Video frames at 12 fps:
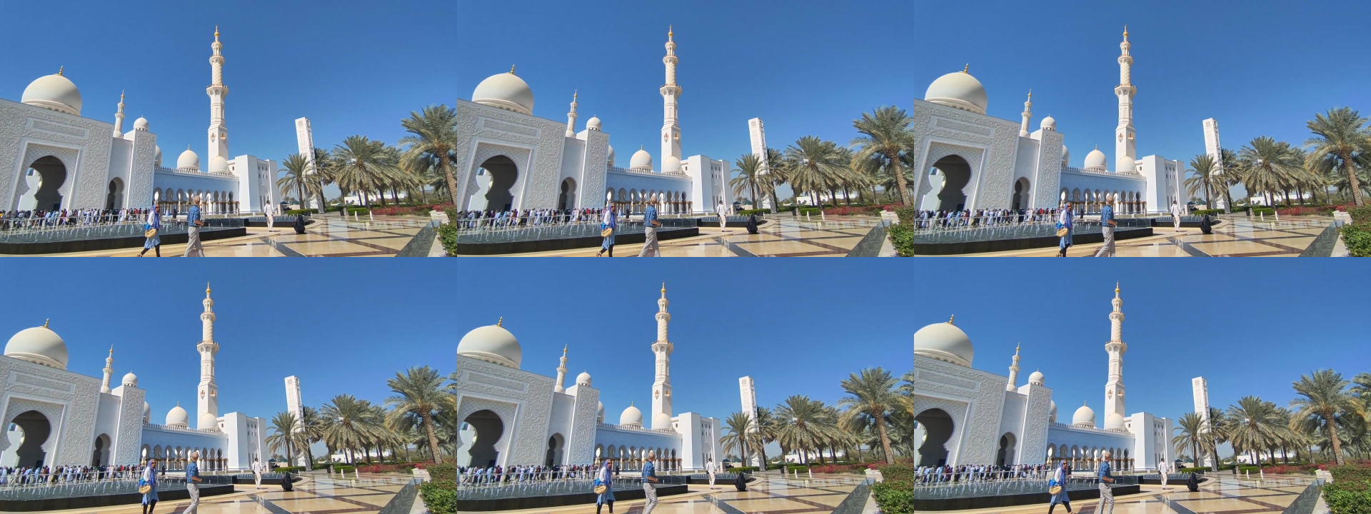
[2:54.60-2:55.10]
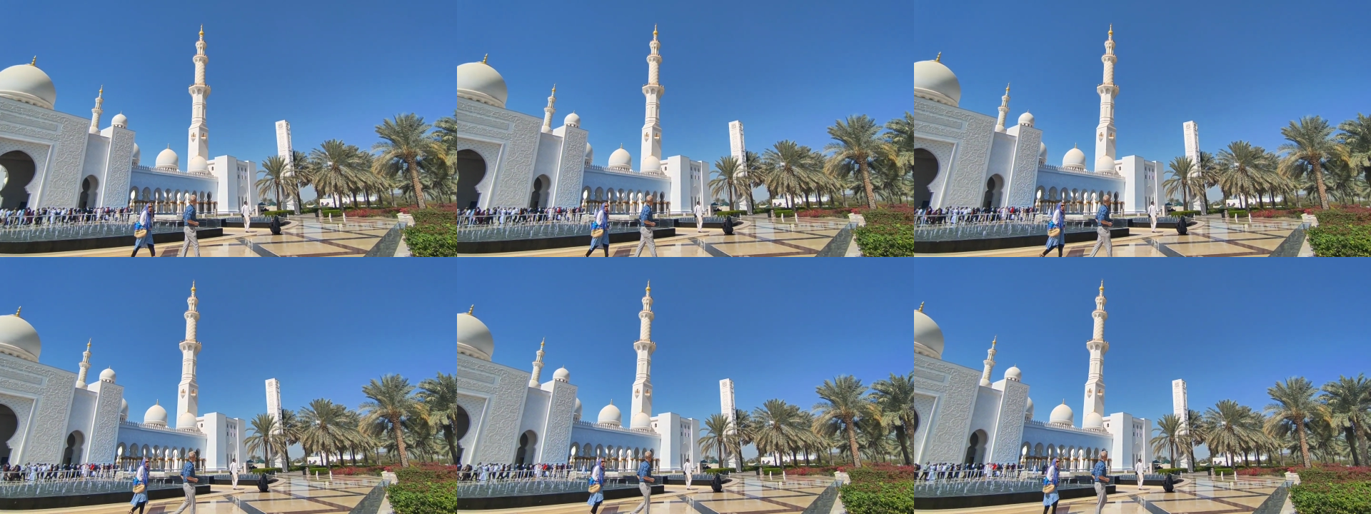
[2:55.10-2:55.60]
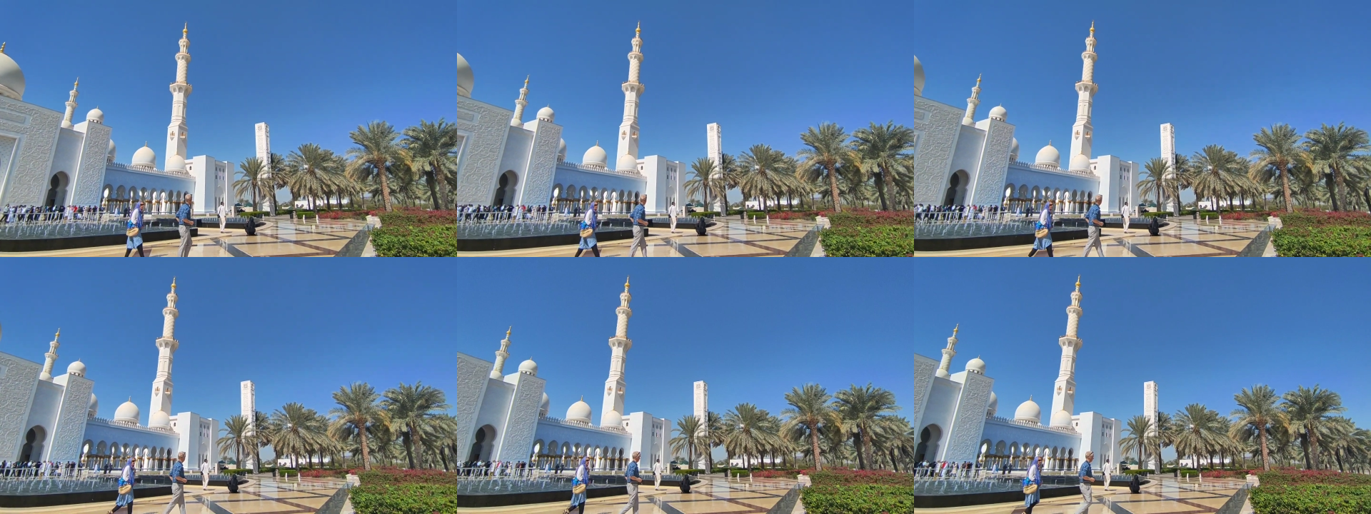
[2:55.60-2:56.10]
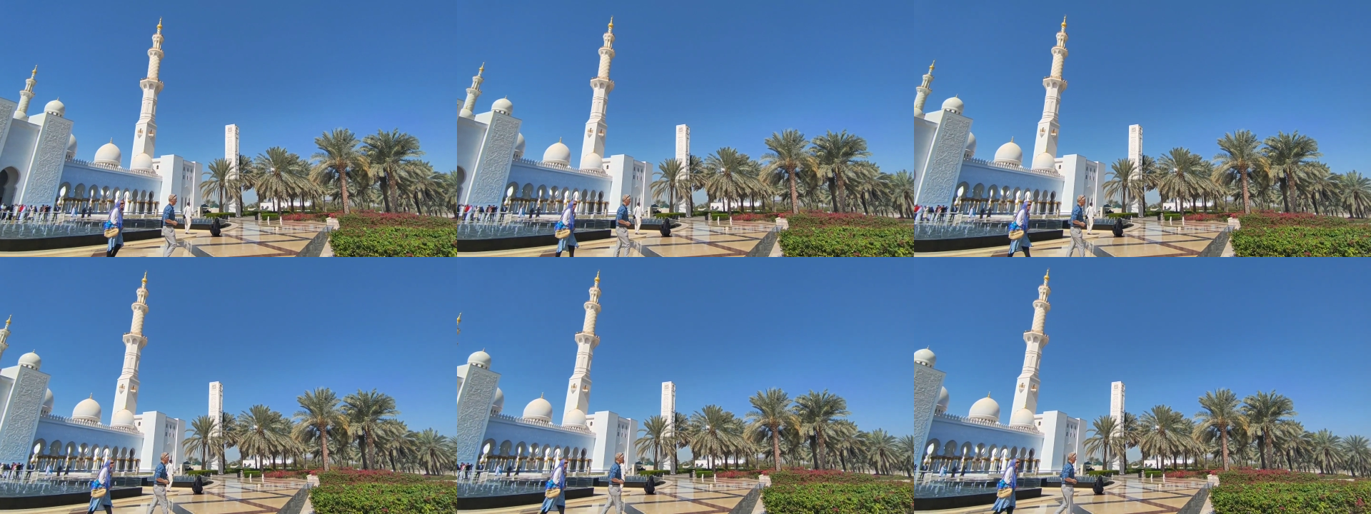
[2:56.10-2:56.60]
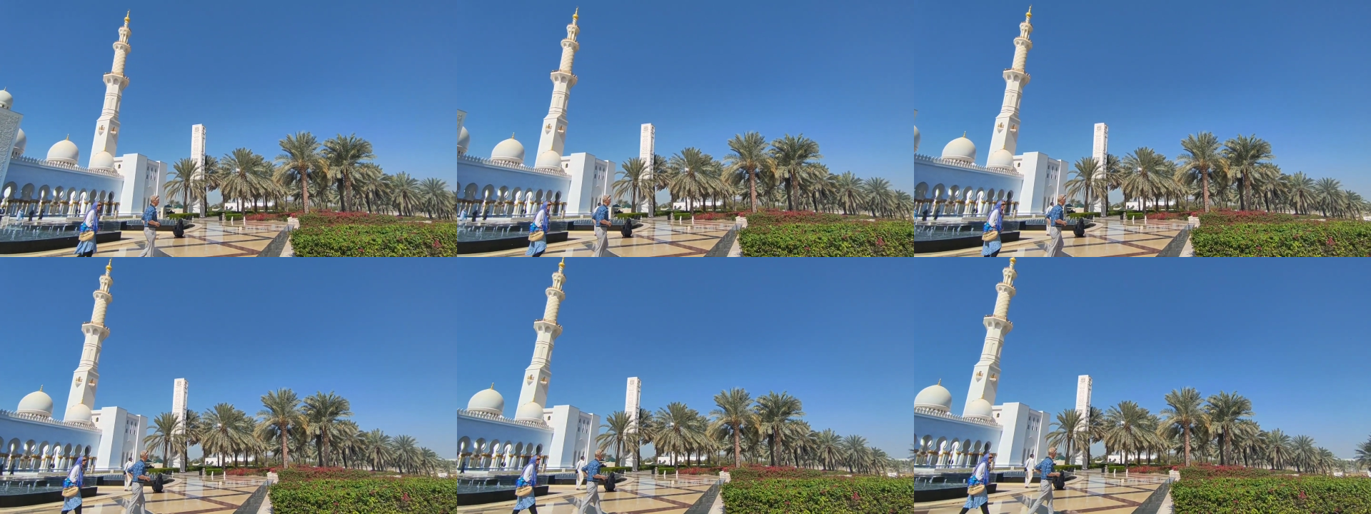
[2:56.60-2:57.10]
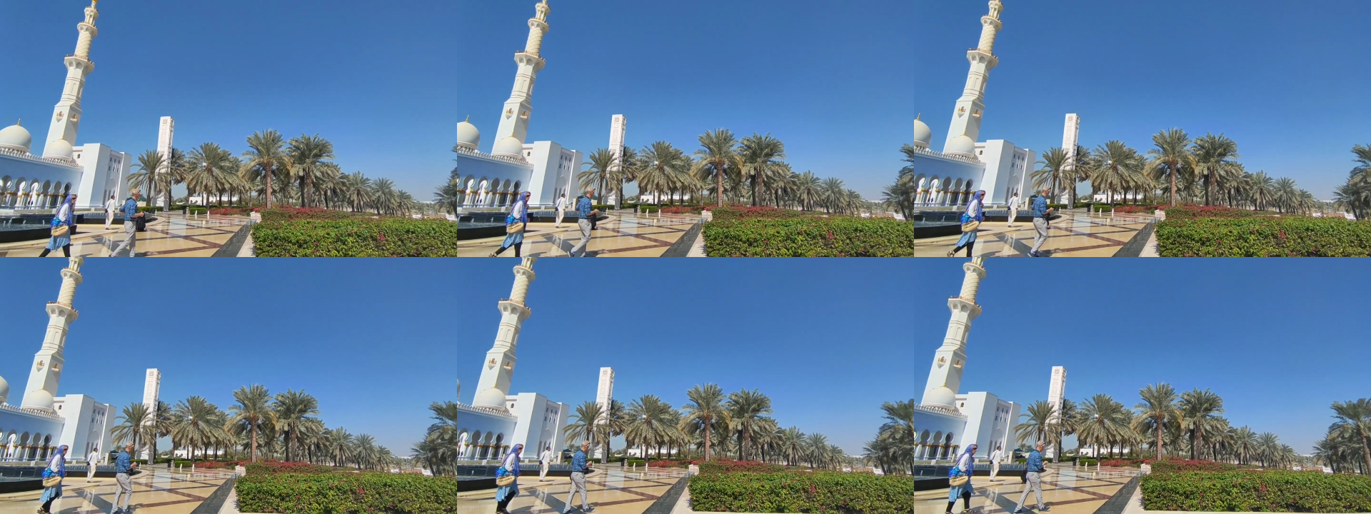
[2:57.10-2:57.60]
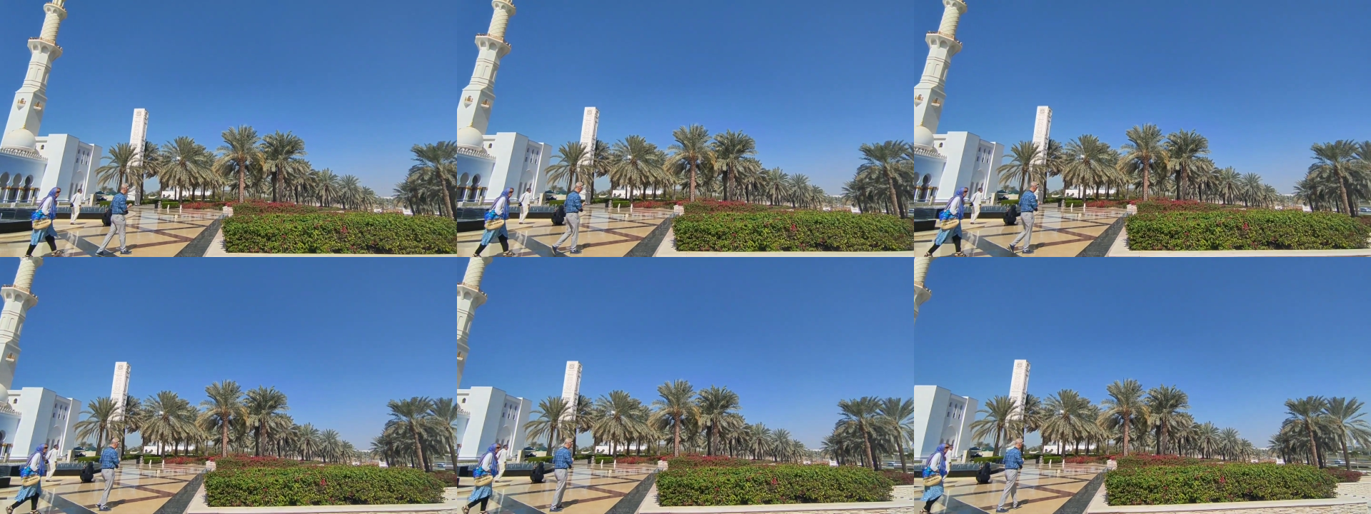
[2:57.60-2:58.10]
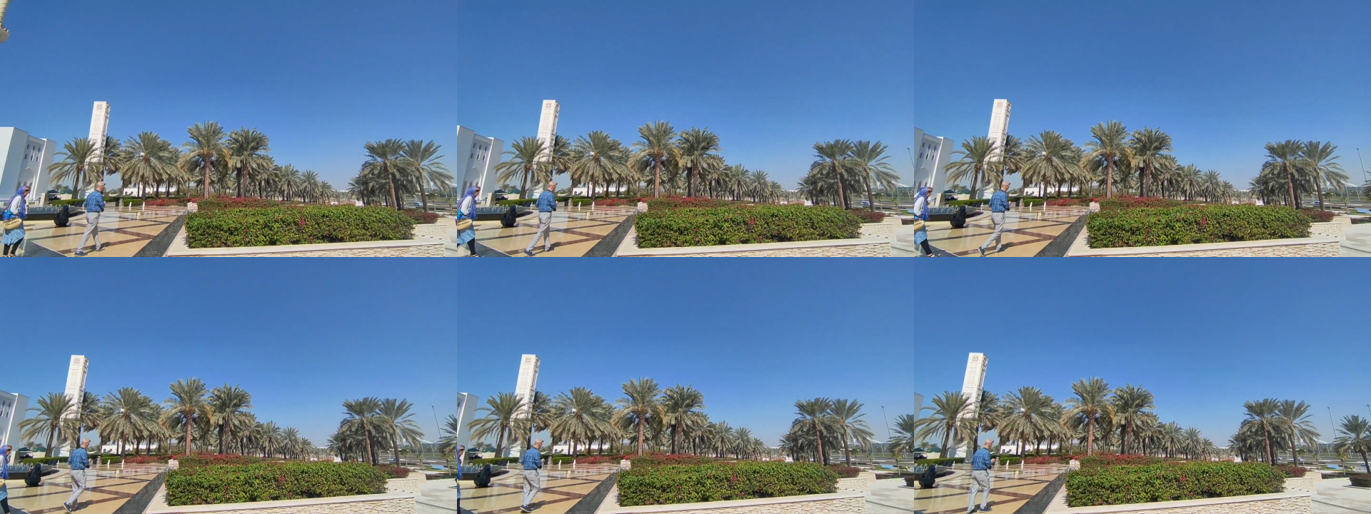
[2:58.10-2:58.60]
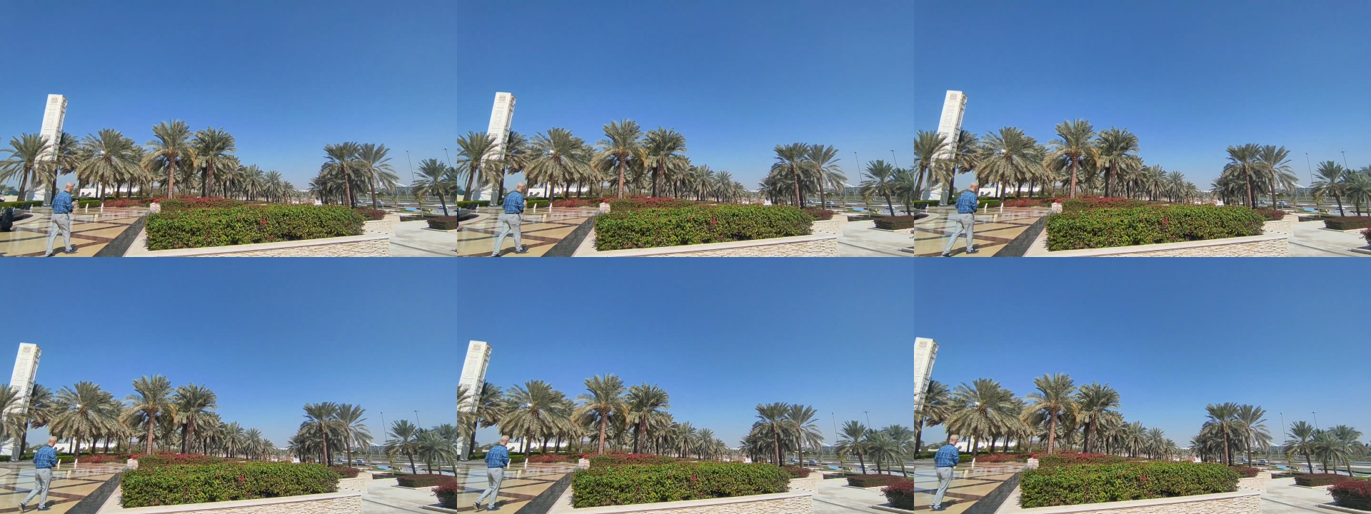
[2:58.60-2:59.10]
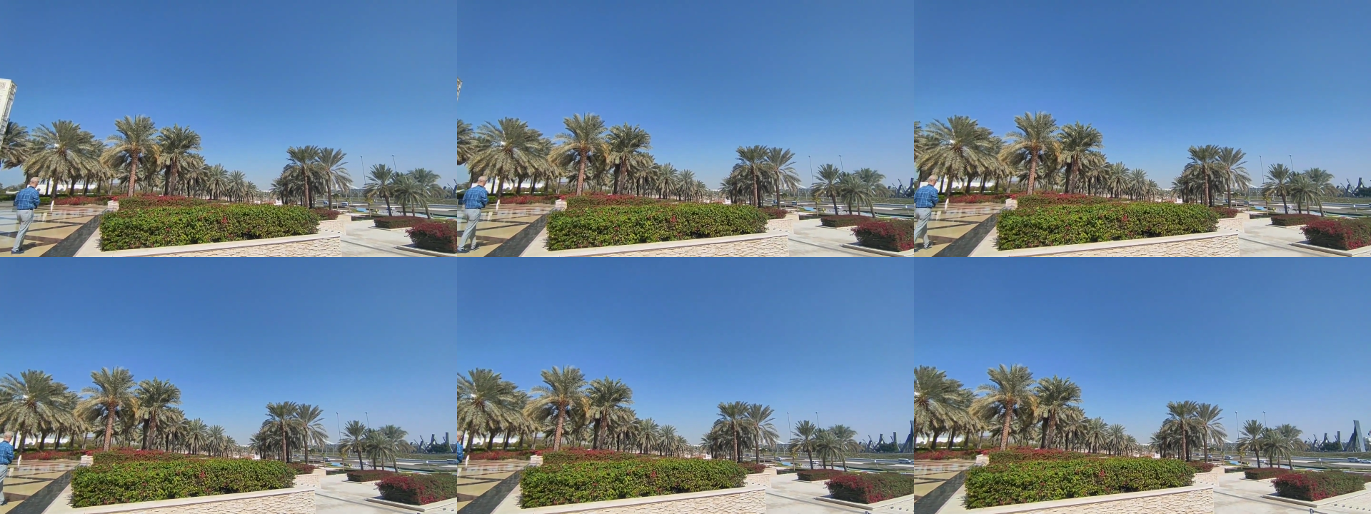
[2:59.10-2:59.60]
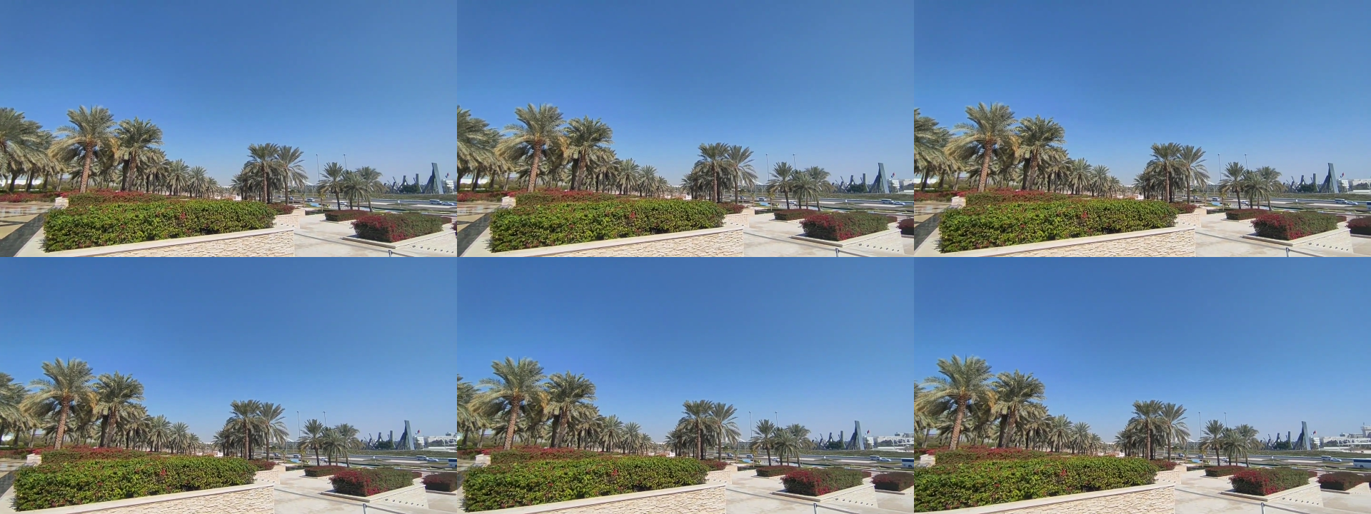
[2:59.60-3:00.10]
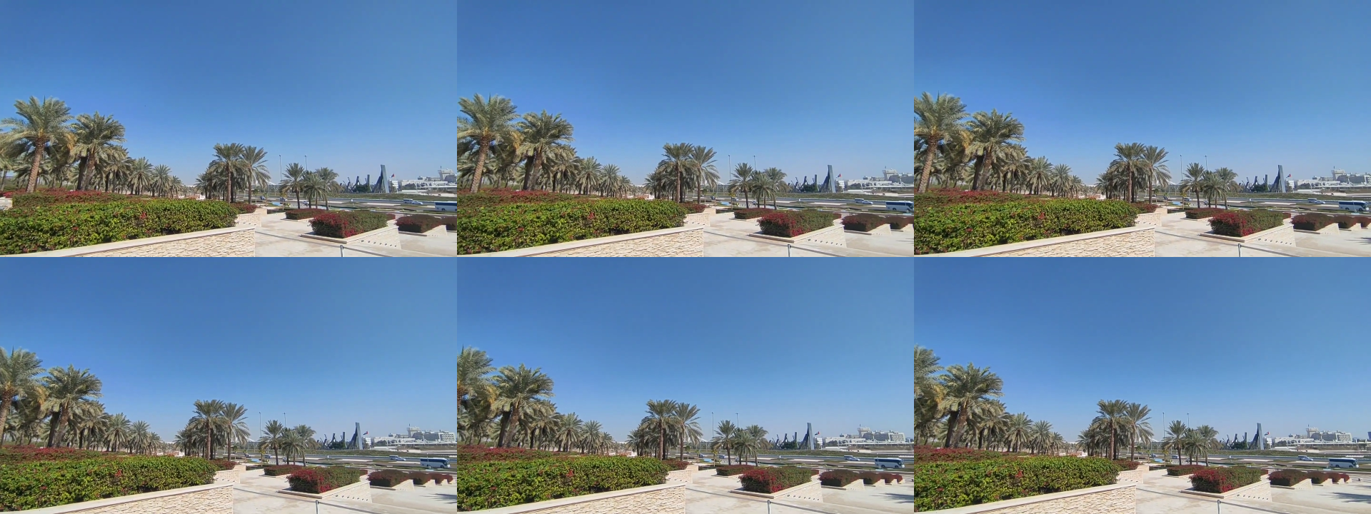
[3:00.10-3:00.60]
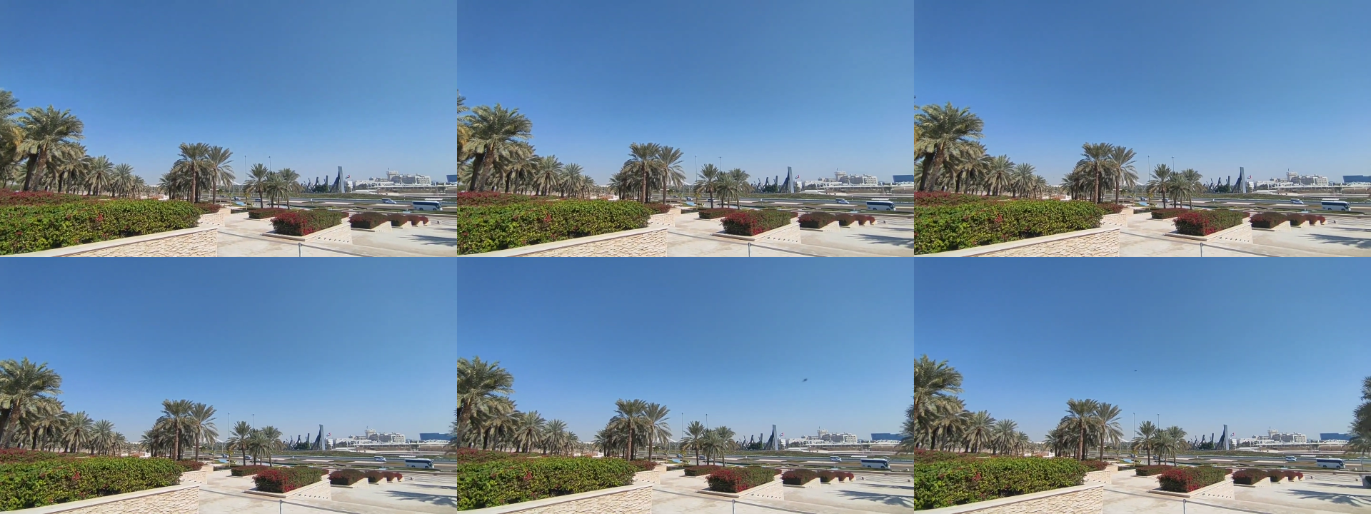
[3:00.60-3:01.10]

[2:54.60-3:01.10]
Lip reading: (no speaker visible)